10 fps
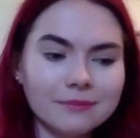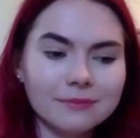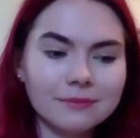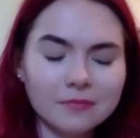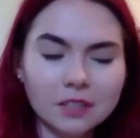
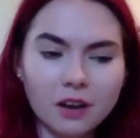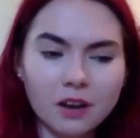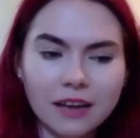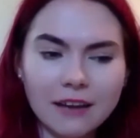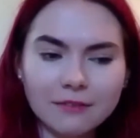you
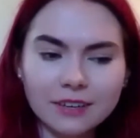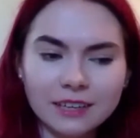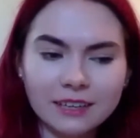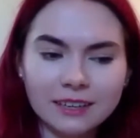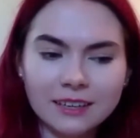know,
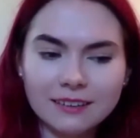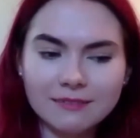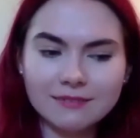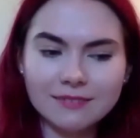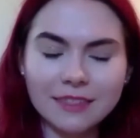and
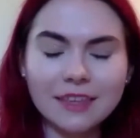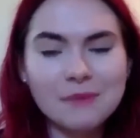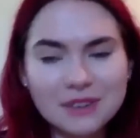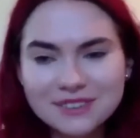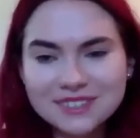then I'm
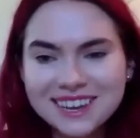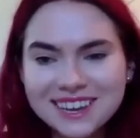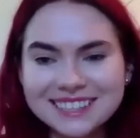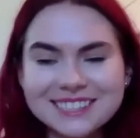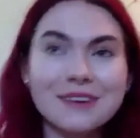also a
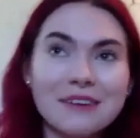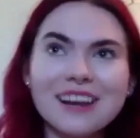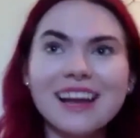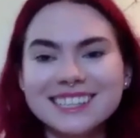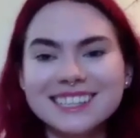scientist, so every
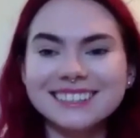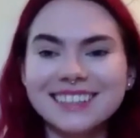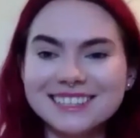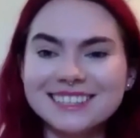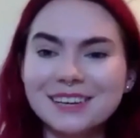action
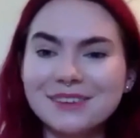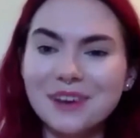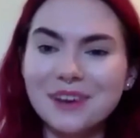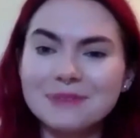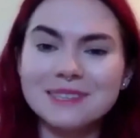has an equal and
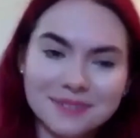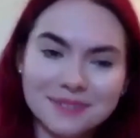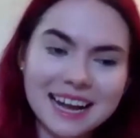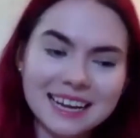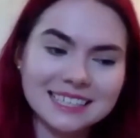opposite
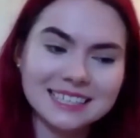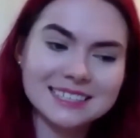reaction.